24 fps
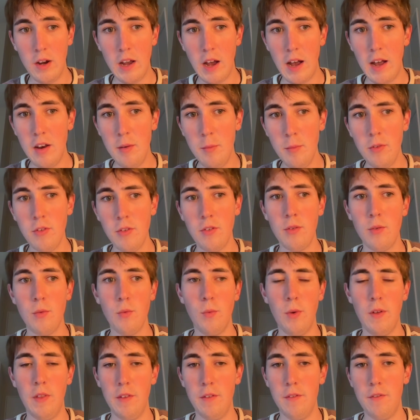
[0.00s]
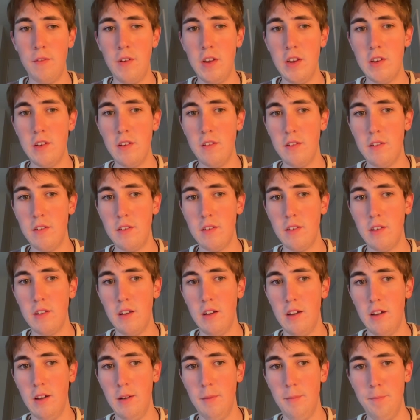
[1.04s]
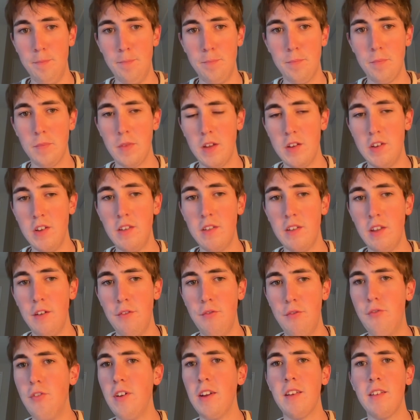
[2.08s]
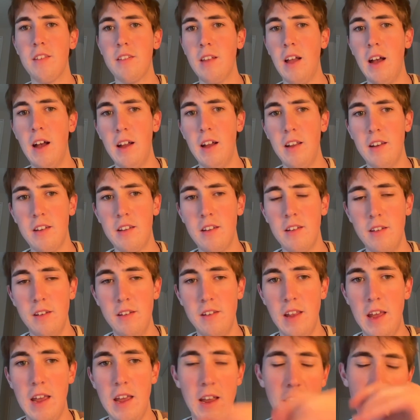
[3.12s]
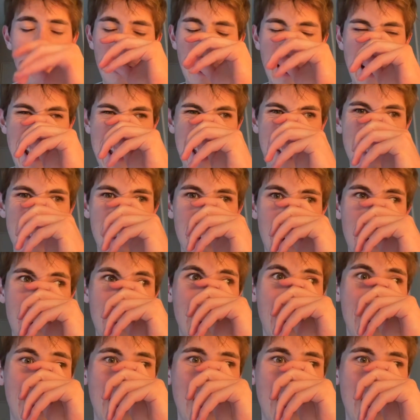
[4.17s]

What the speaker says: items, one that features just a fixed start date in the ISO